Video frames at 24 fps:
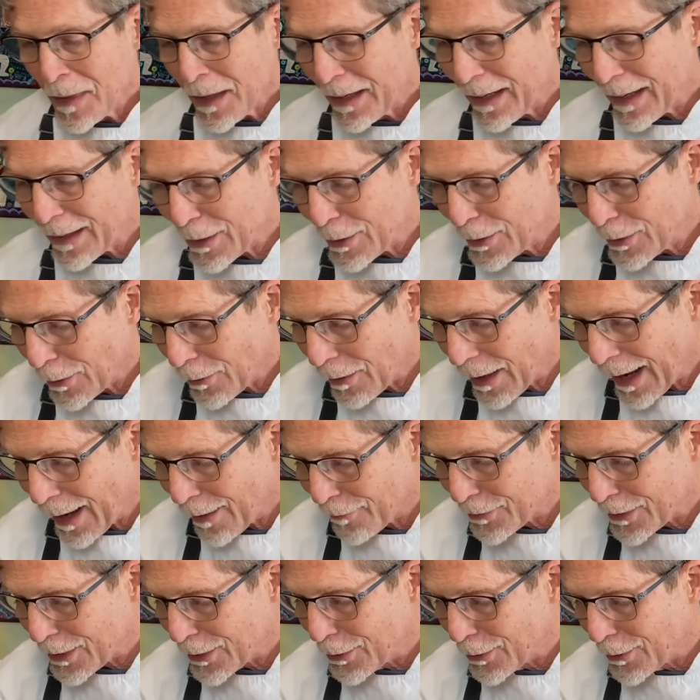you don't have
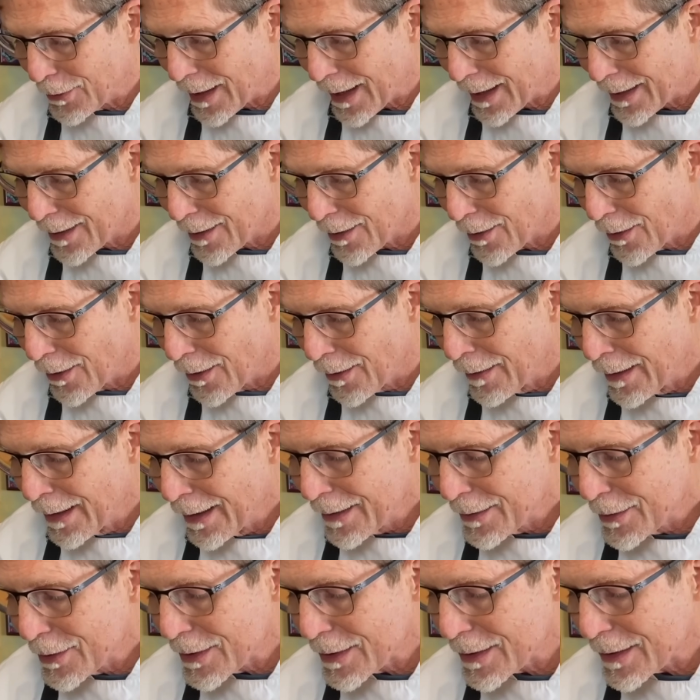to do that at all,
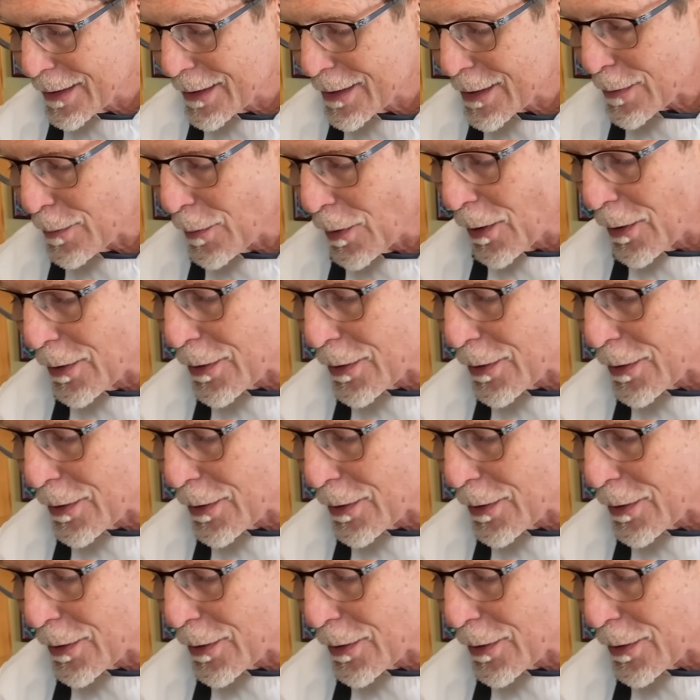just a small